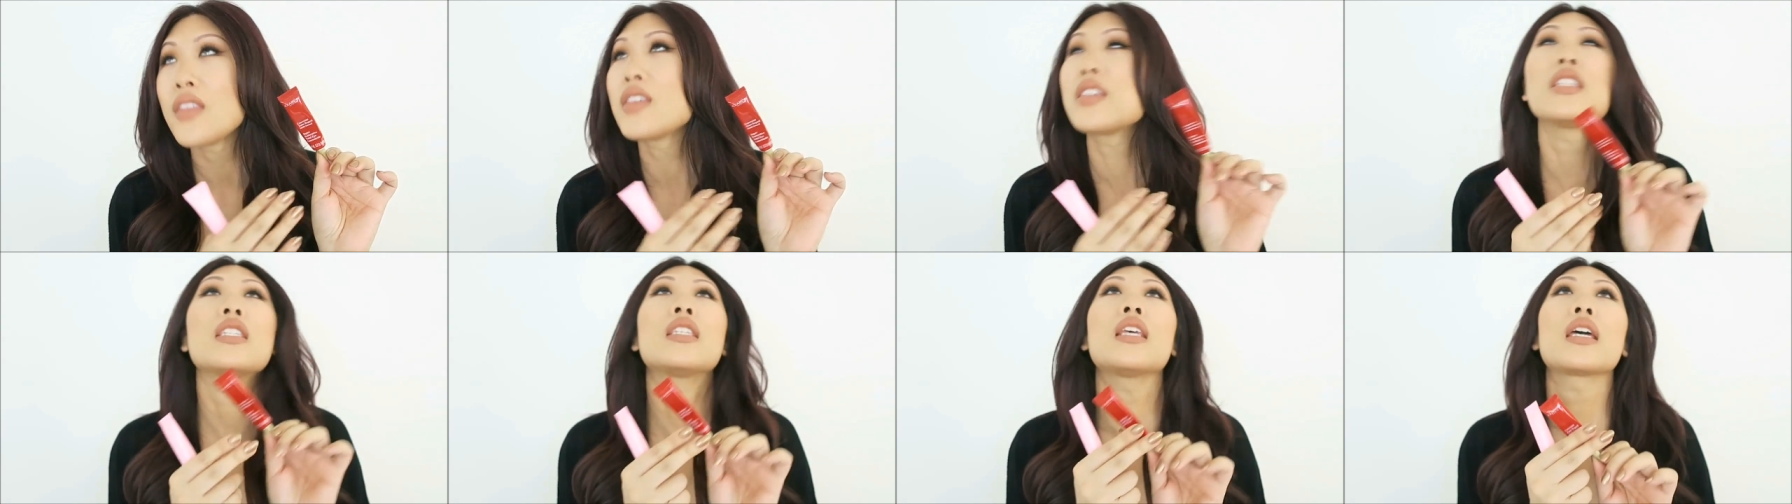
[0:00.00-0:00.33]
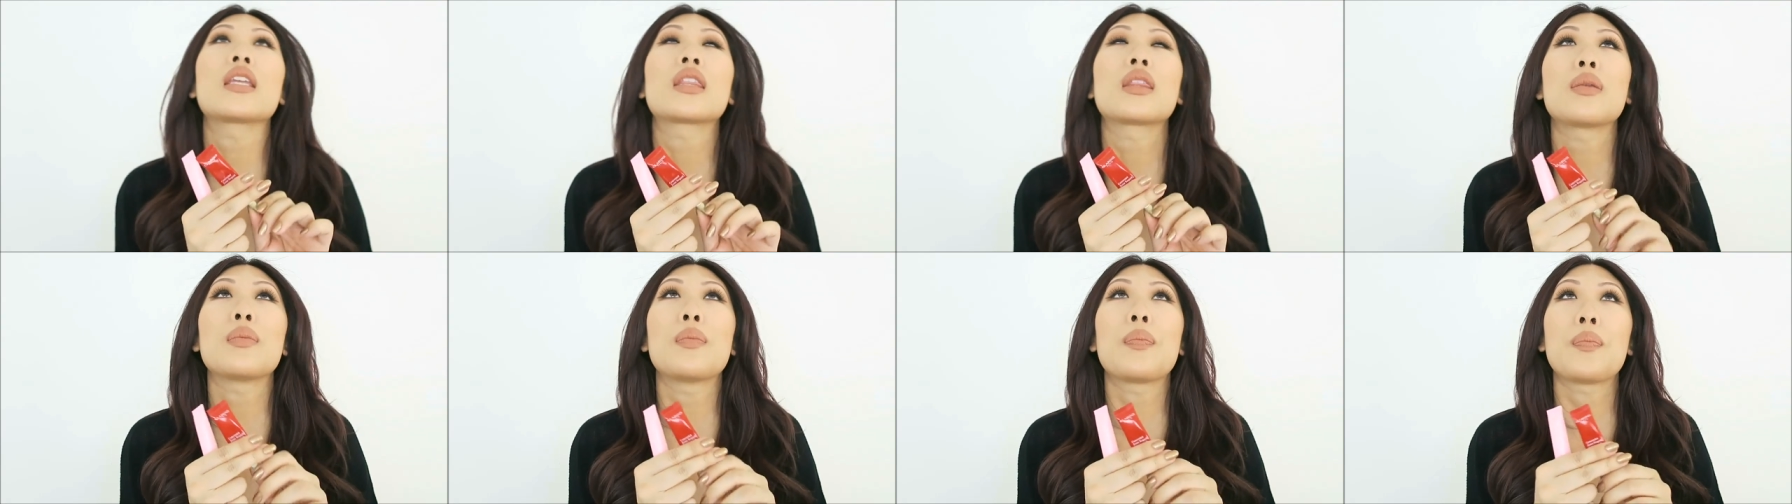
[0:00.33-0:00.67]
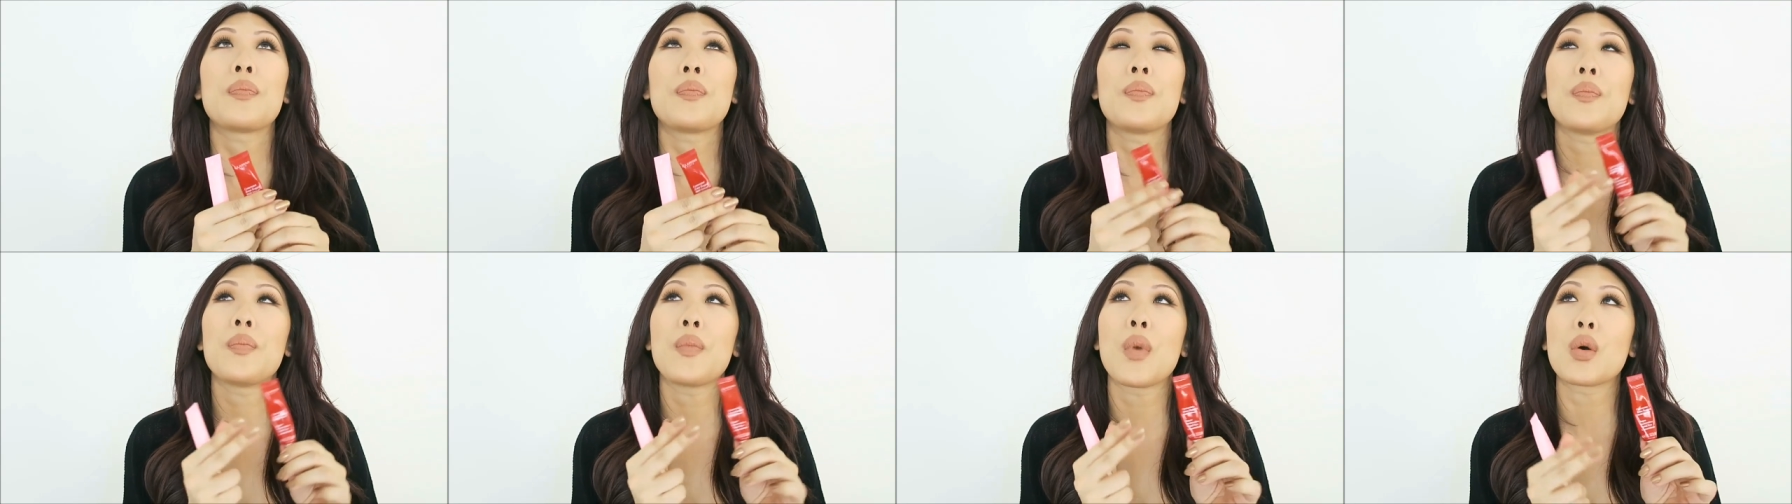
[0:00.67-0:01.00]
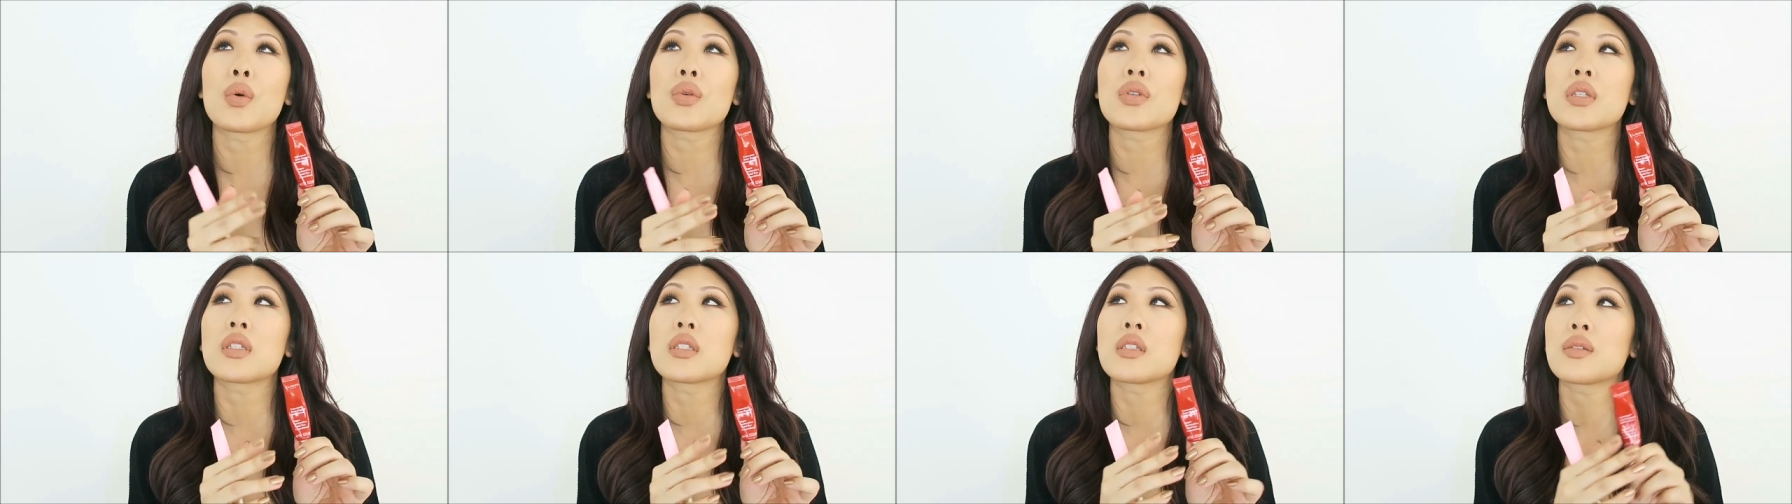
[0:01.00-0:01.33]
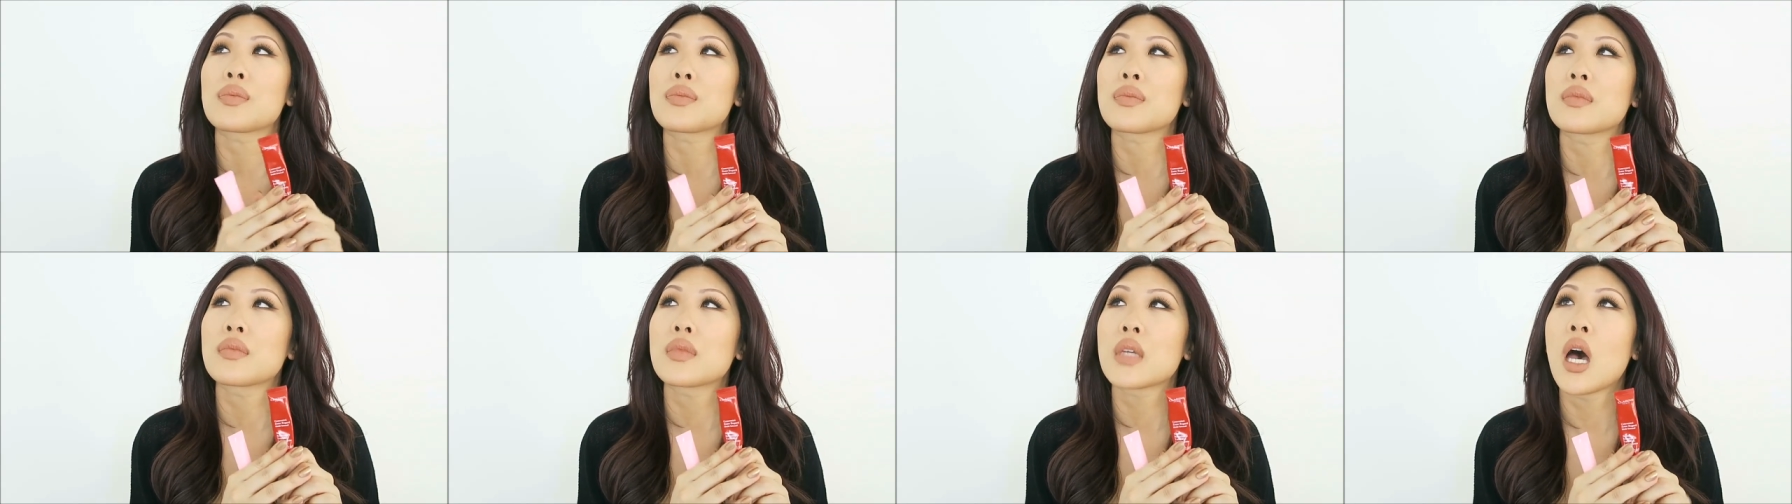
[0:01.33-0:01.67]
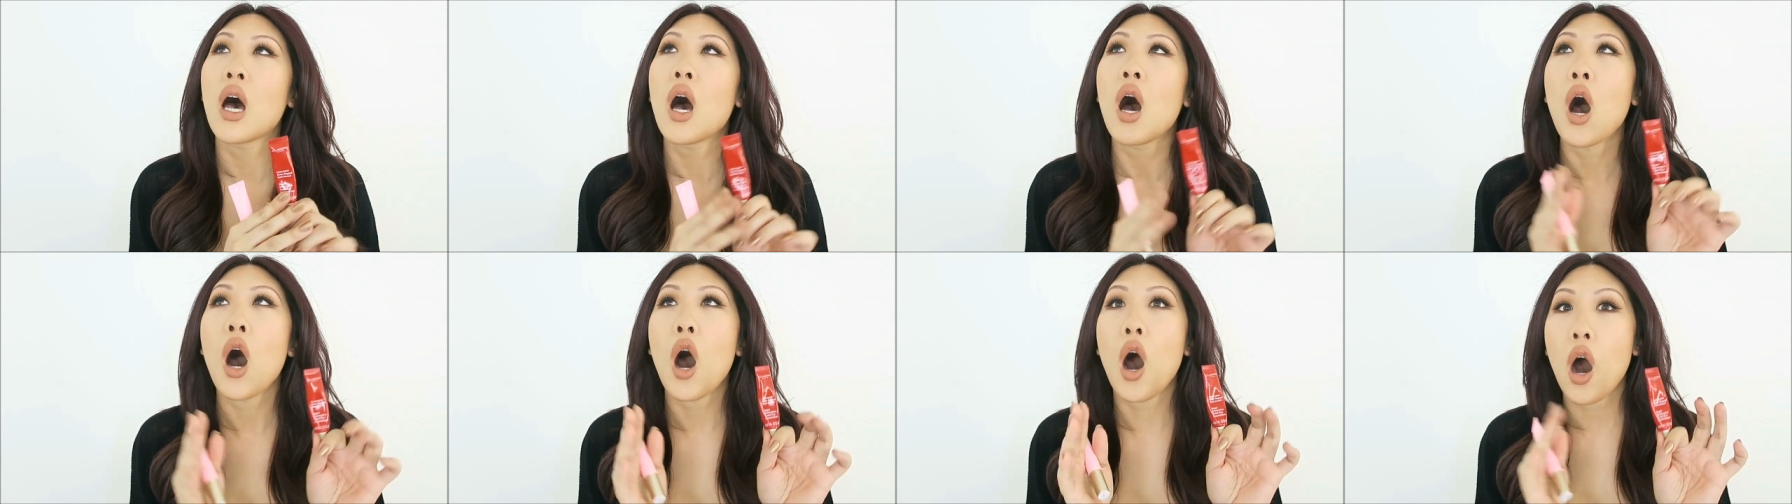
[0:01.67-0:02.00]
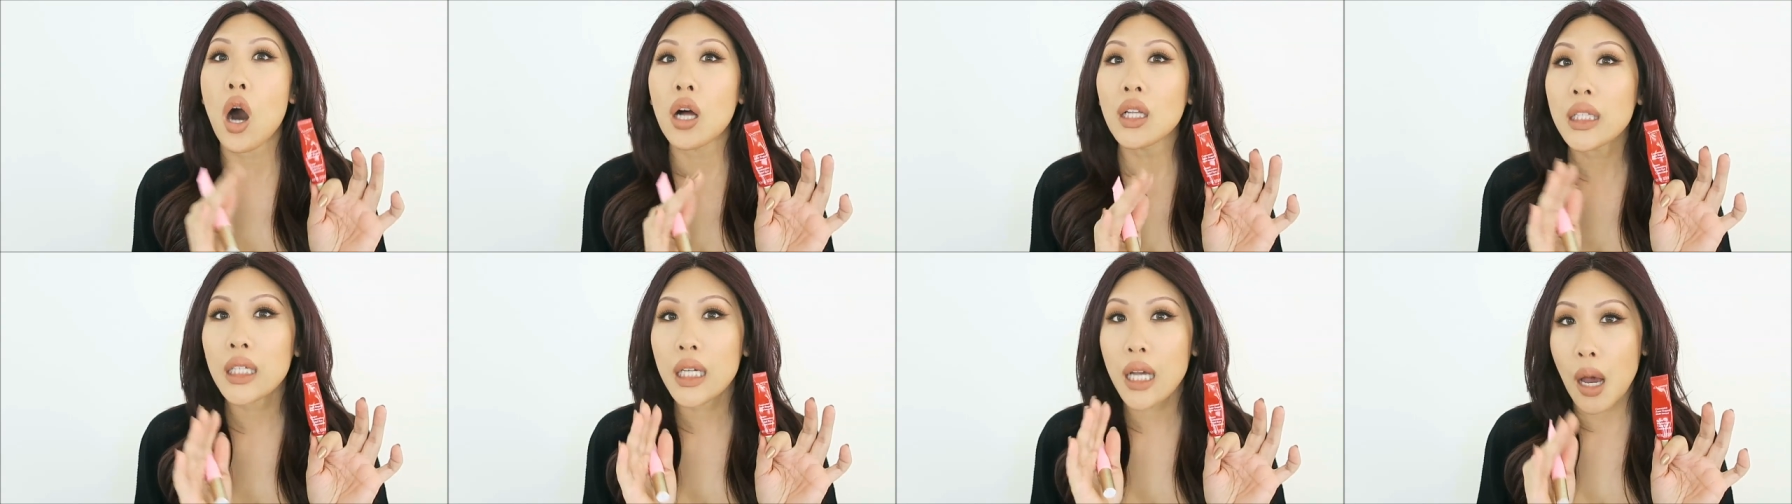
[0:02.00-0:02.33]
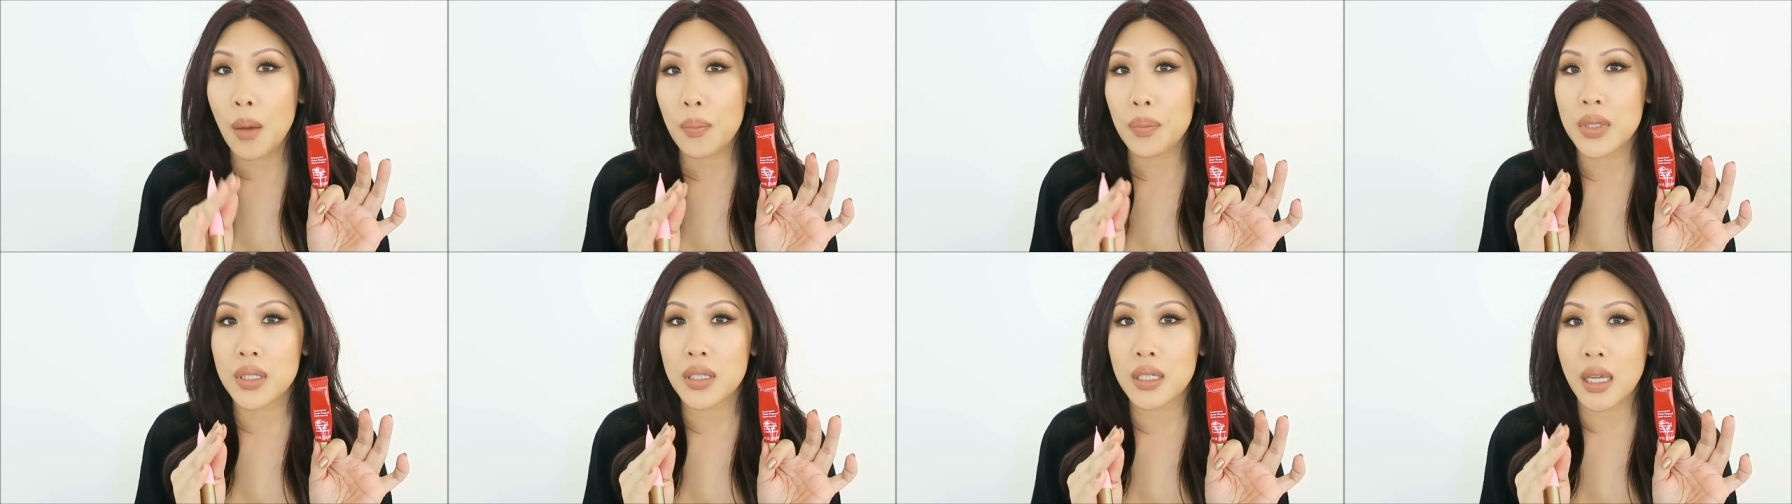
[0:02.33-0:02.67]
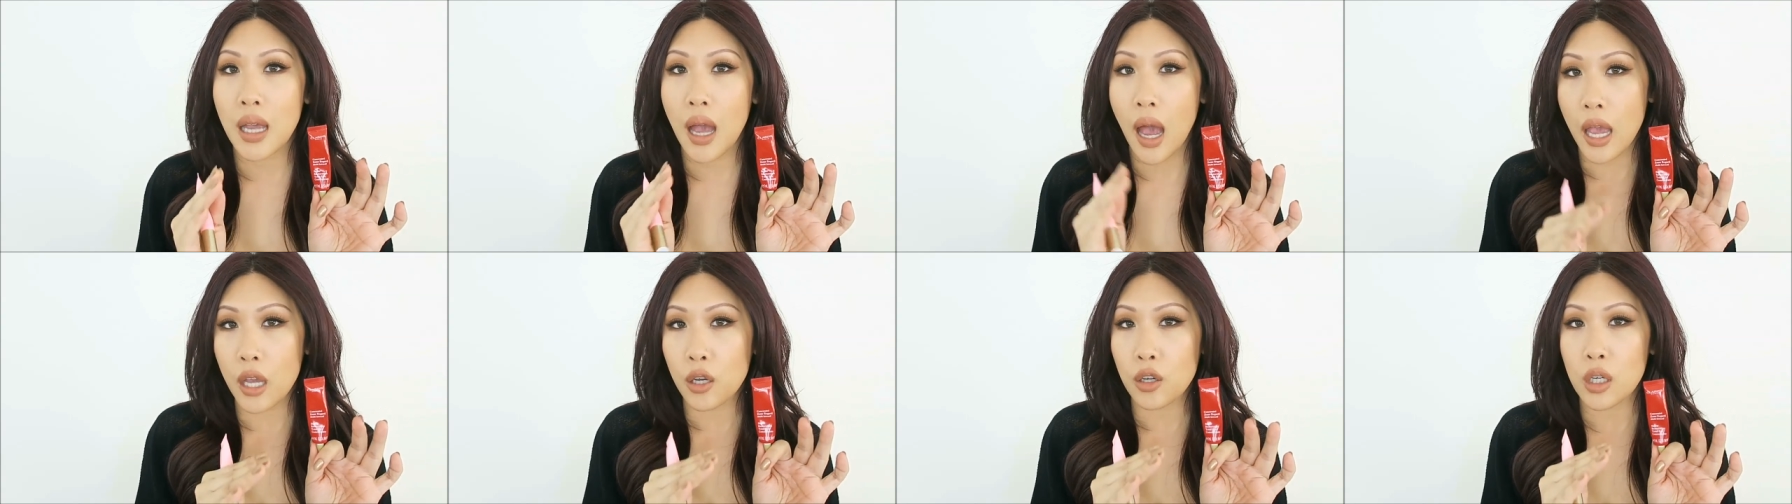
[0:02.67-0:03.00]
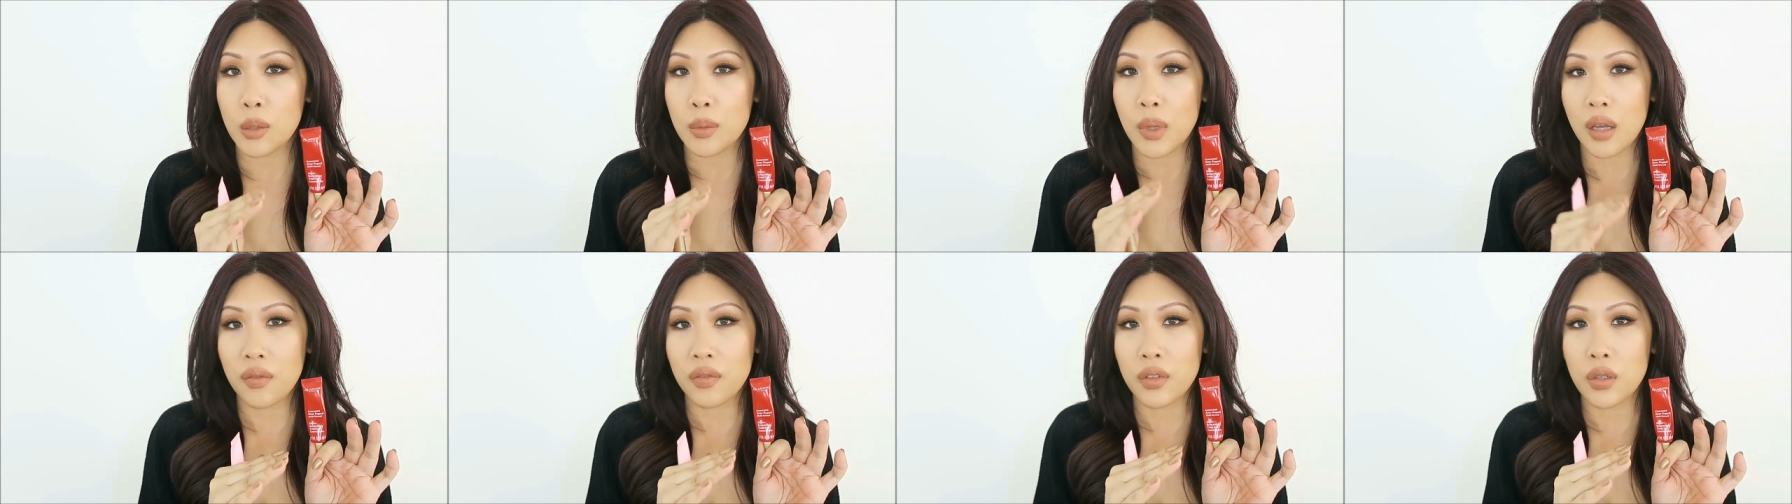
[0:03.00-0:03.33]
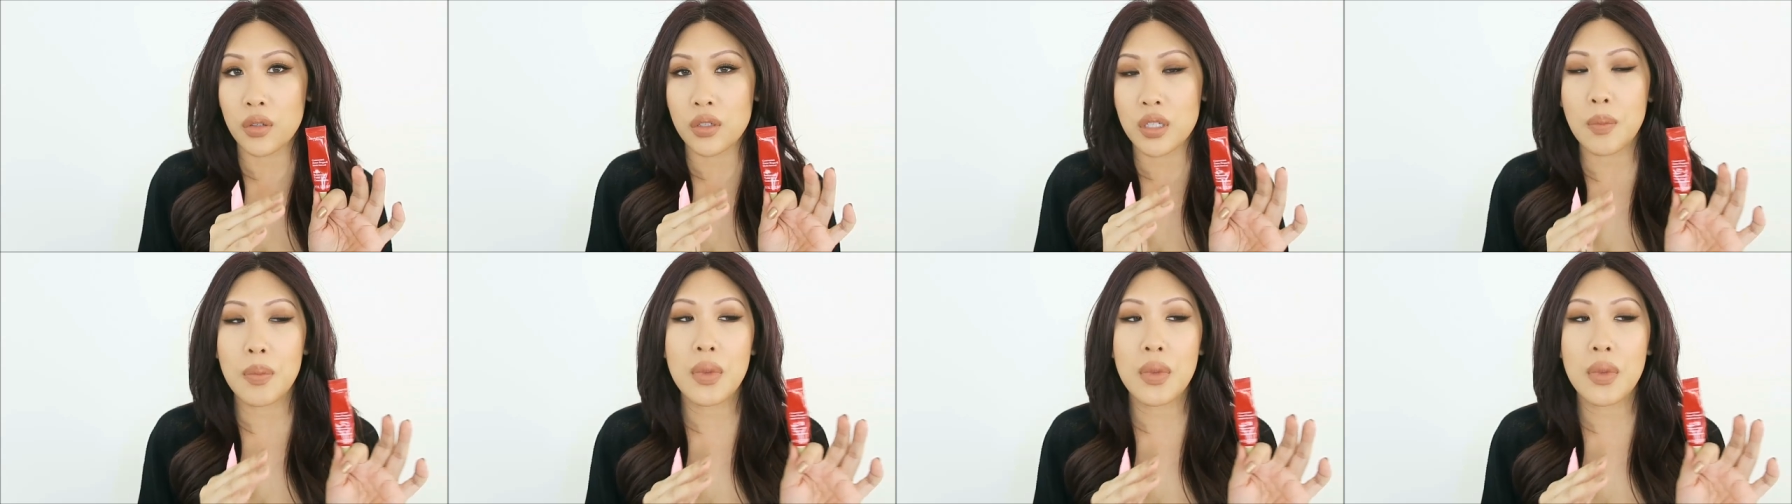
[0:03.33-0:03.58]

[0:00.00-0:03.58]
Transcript: This is like the most all-encompassing eye cream I've used.